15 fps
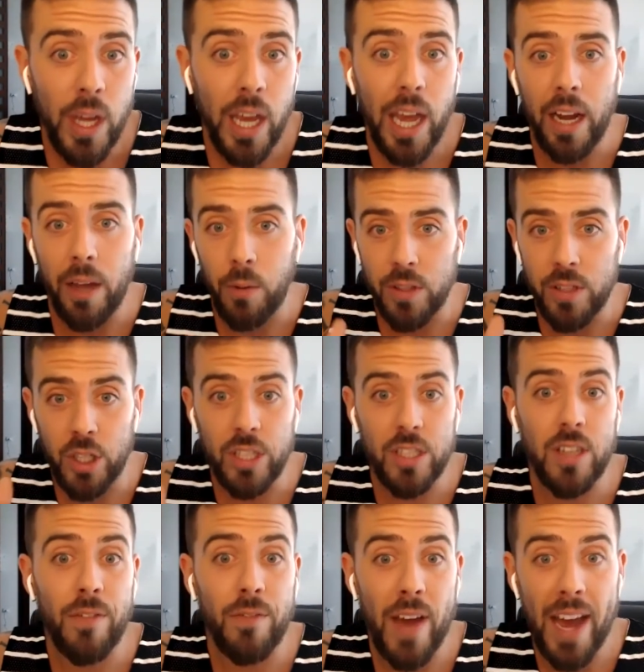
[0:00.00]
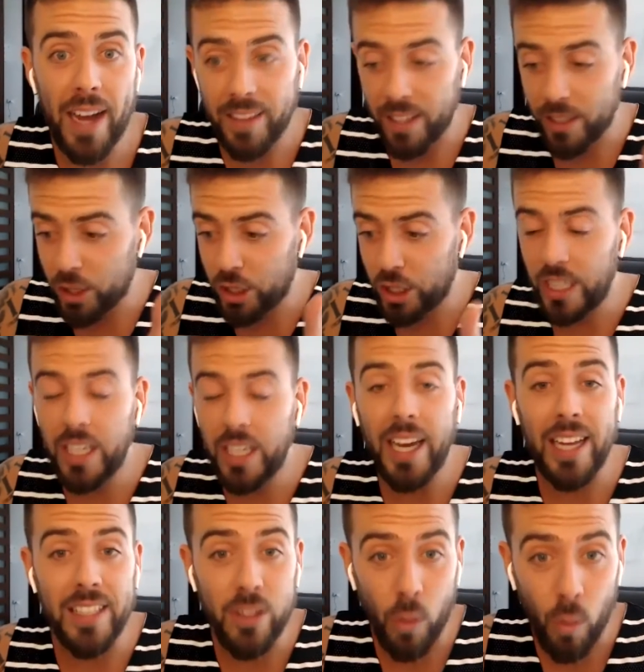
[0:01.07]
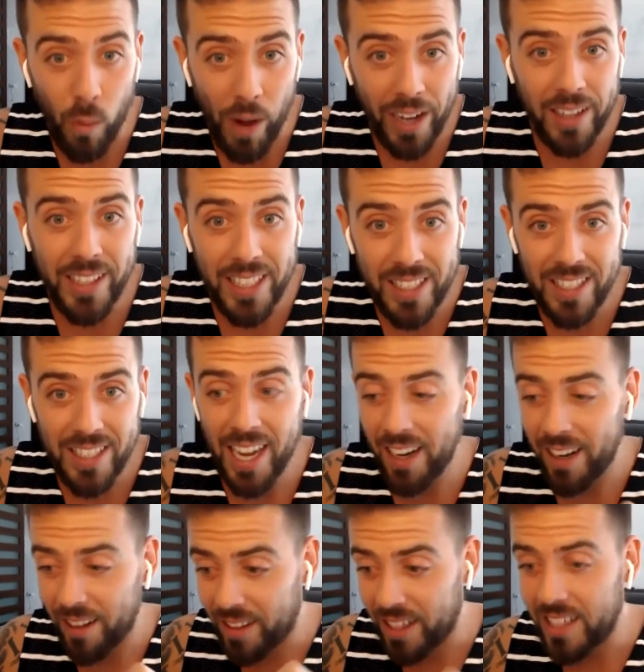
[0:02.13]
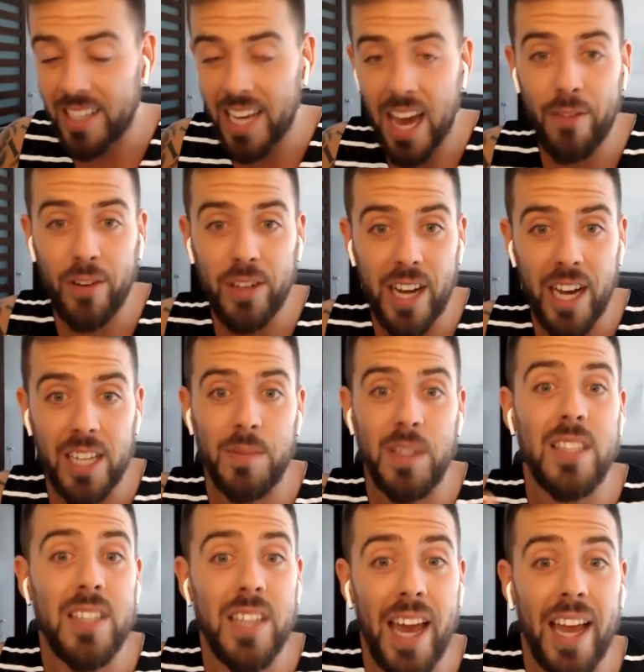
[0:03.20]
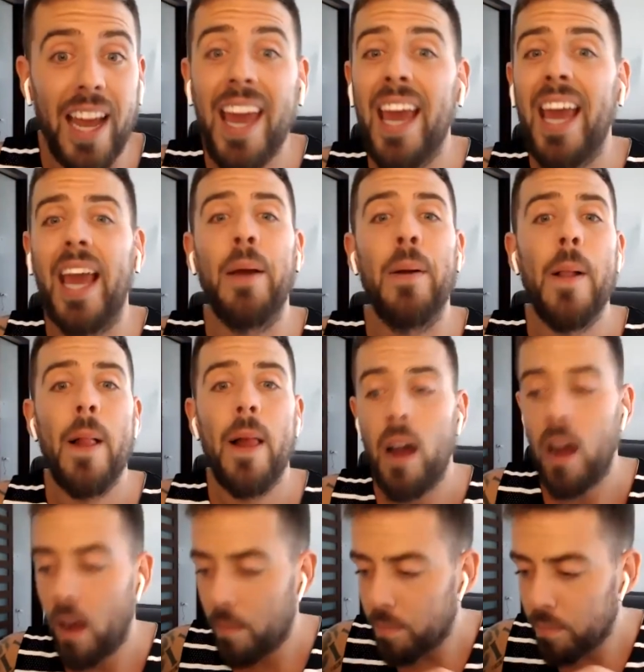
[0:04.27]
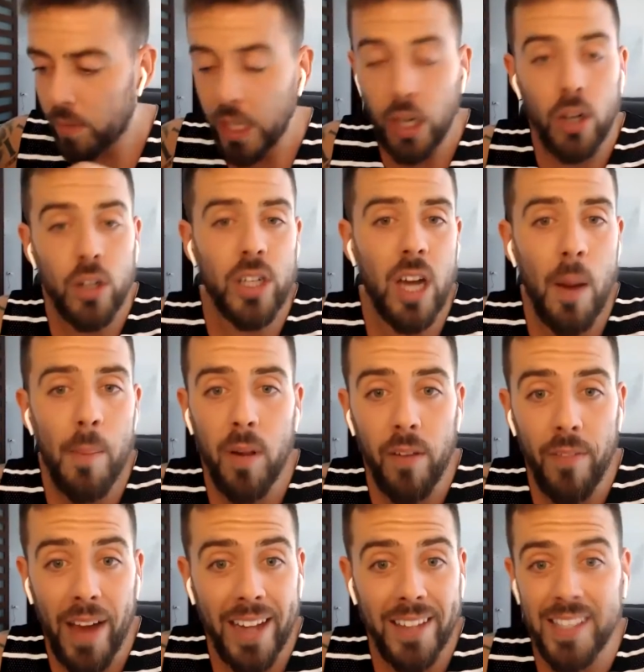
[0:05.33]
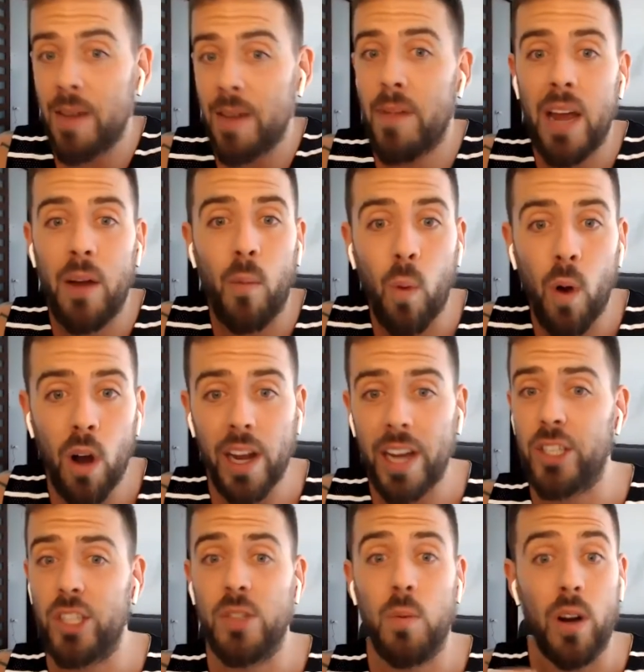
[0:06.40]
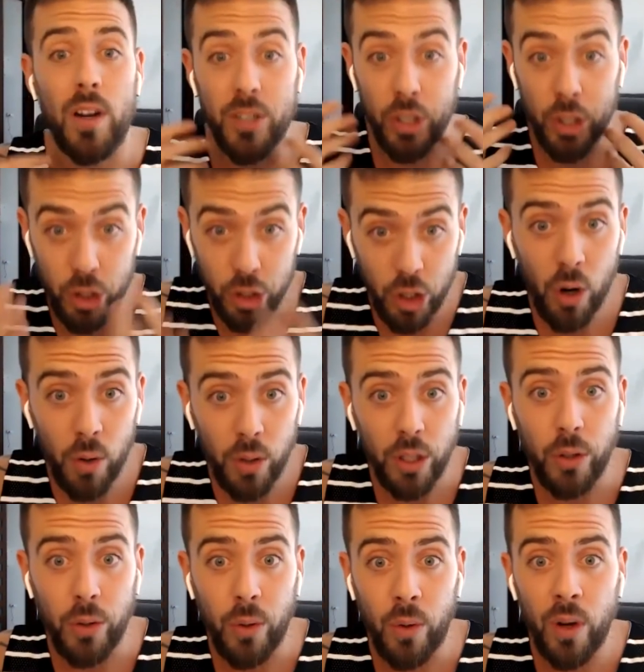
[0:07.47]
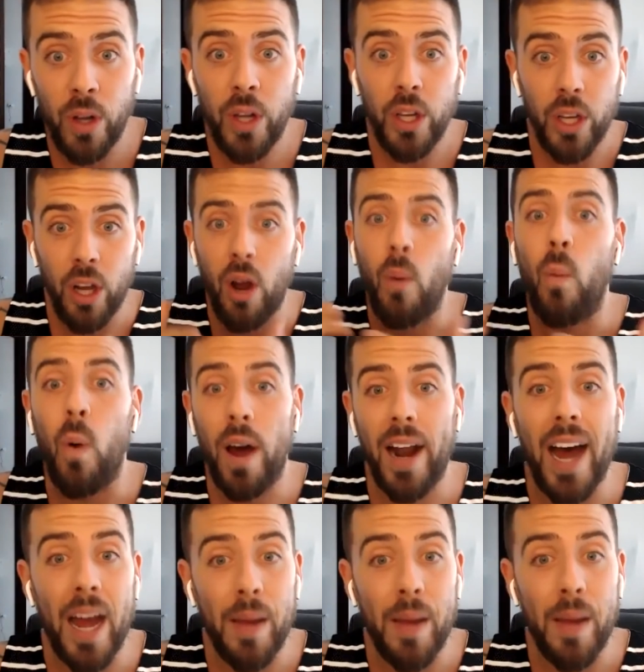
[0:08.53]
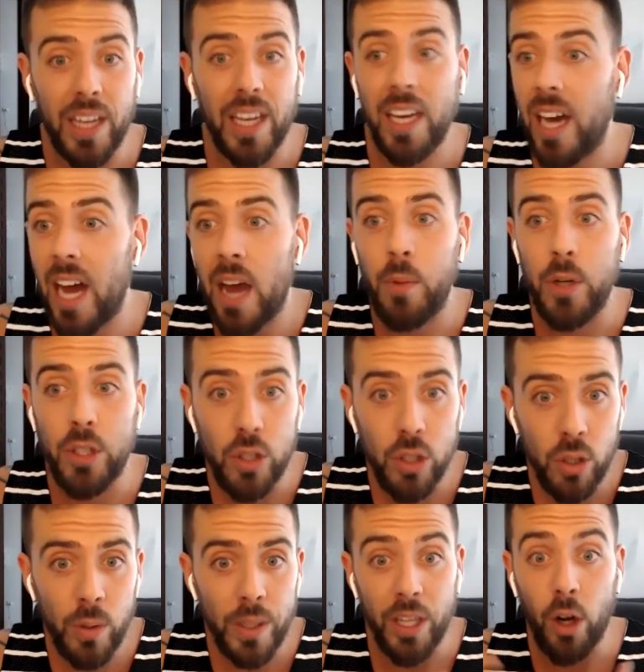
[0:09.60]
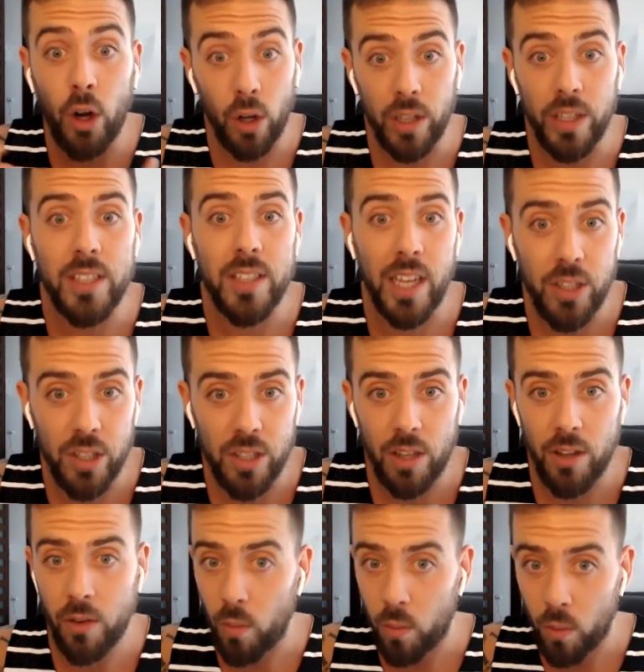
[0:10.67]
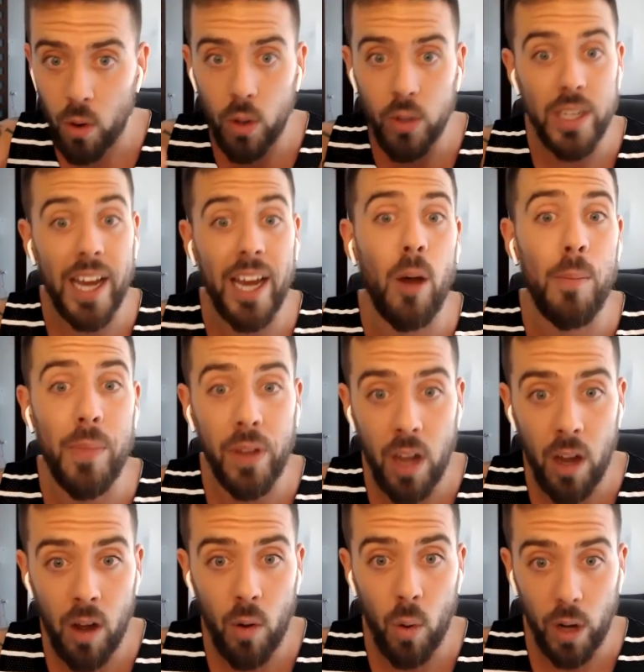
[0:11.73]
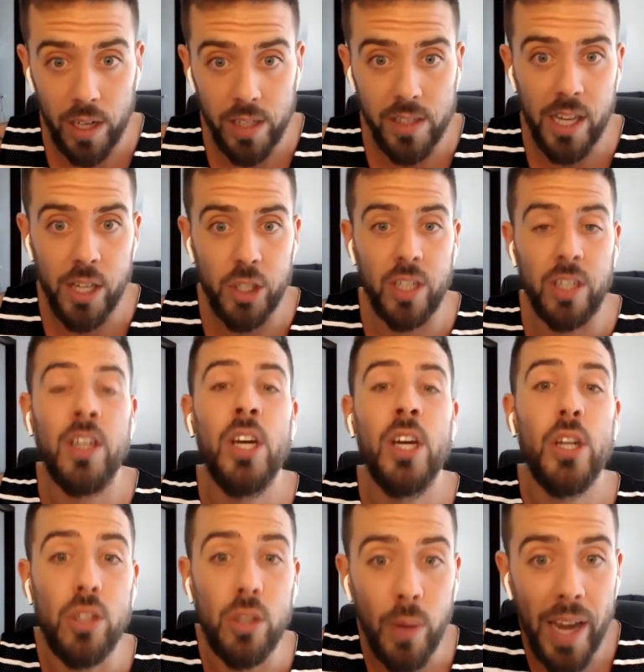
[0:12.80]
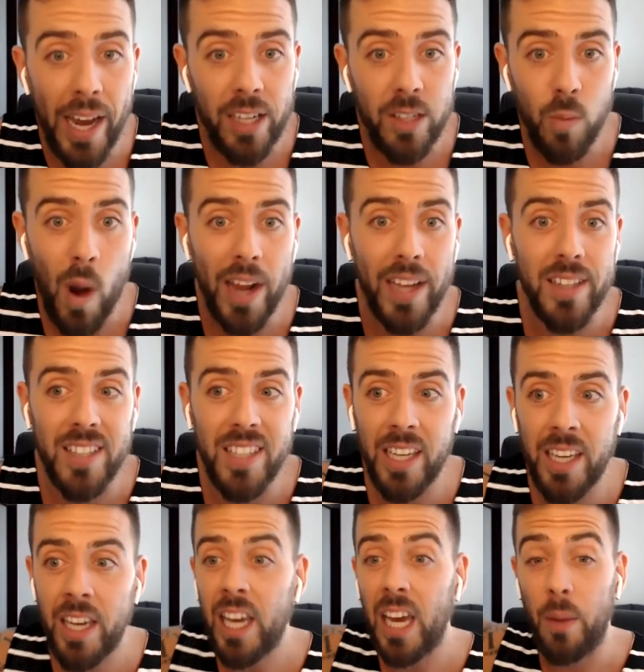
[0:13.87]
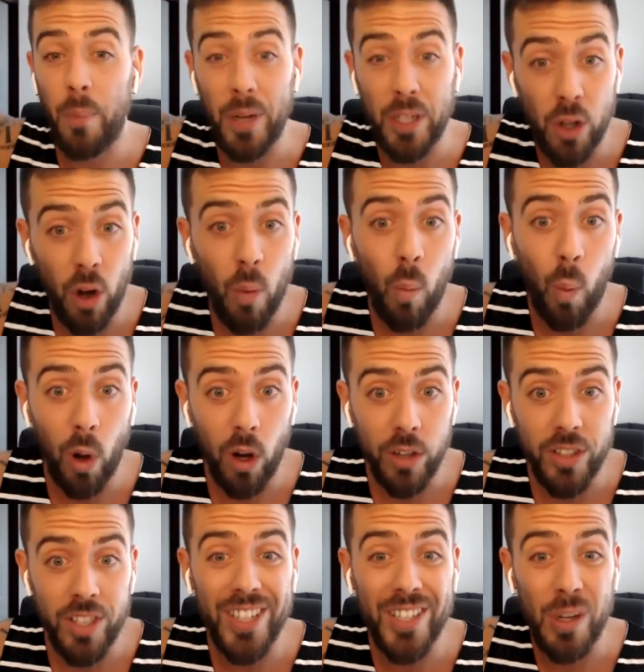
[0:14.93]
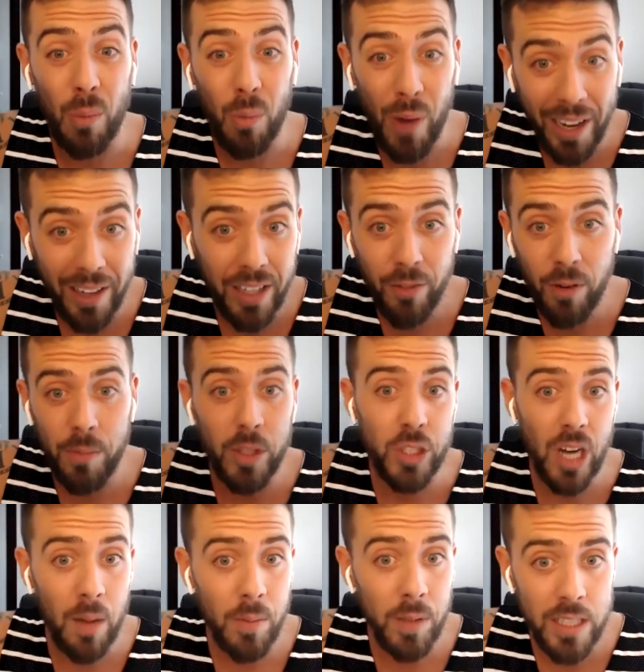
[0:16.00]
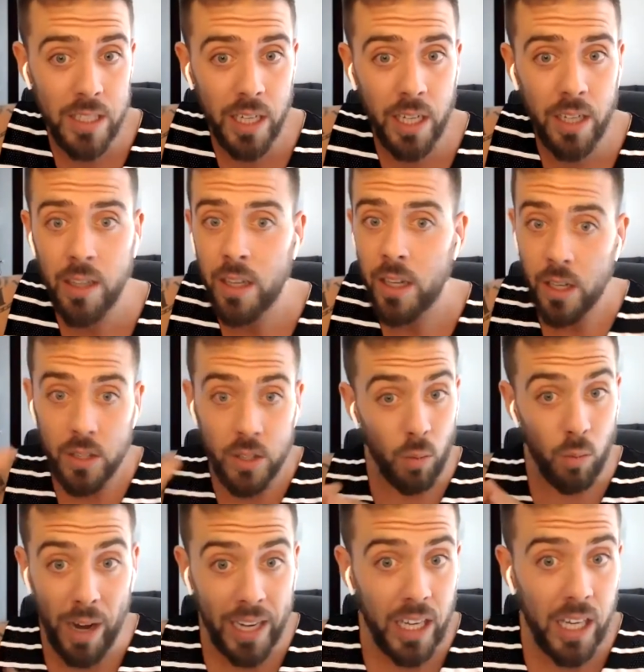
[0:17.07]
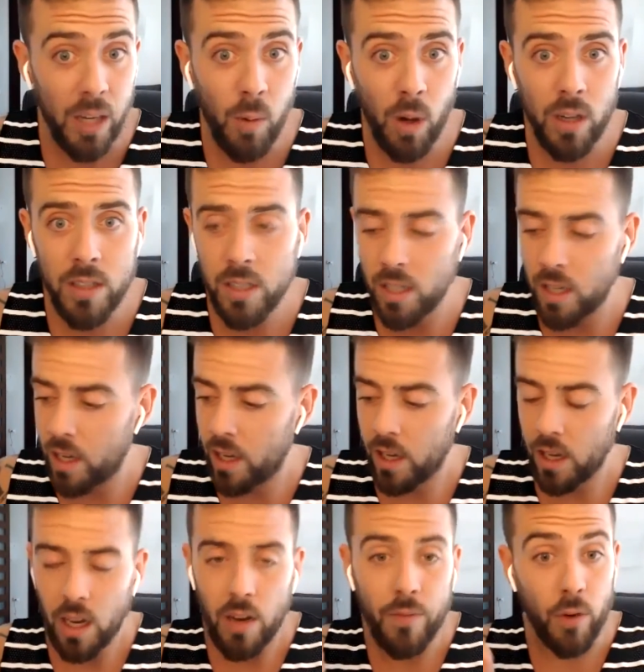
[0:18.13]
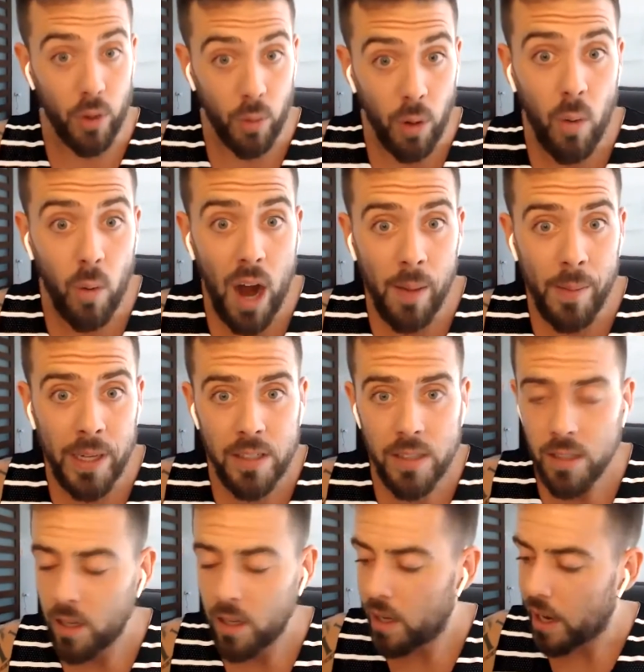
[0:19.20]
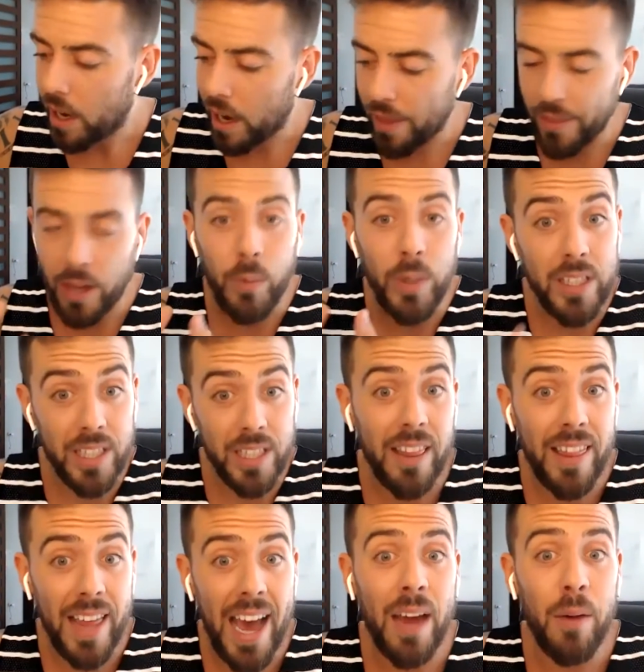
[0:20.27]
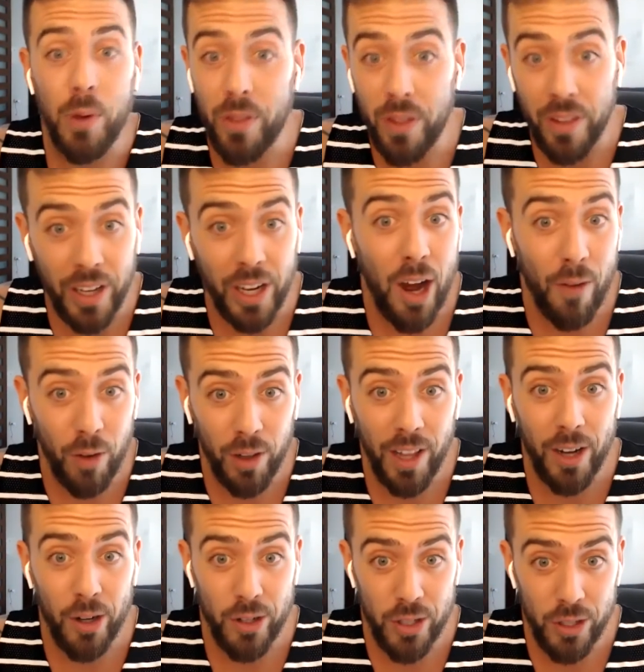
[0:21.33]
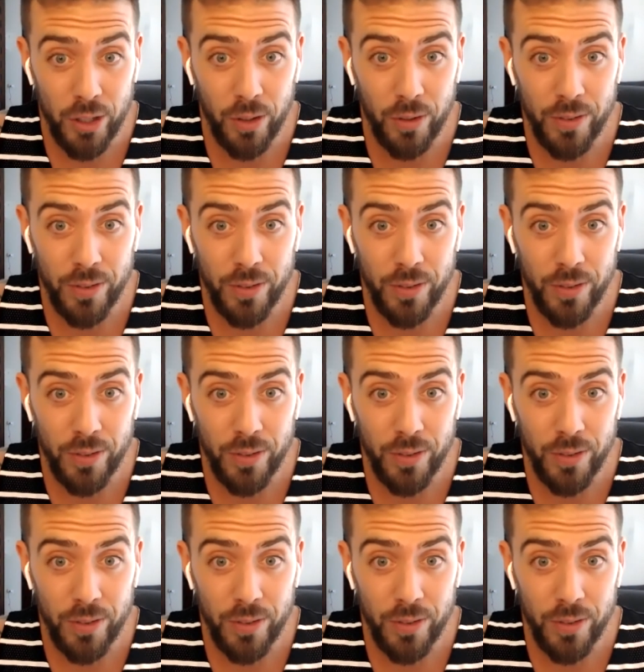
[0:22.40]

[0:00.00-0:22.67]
And it was just the fact that she had directly sent these advertisements saying, hey, here's a couple of ads that might work. I just wanted to show you, you know, what I'm thinking I would do in the early stages of the role to help the organization do X, Y, and Z. And we took words directly from the job listing, direct keywords for the requirements, and then we sent that within the cover letter too.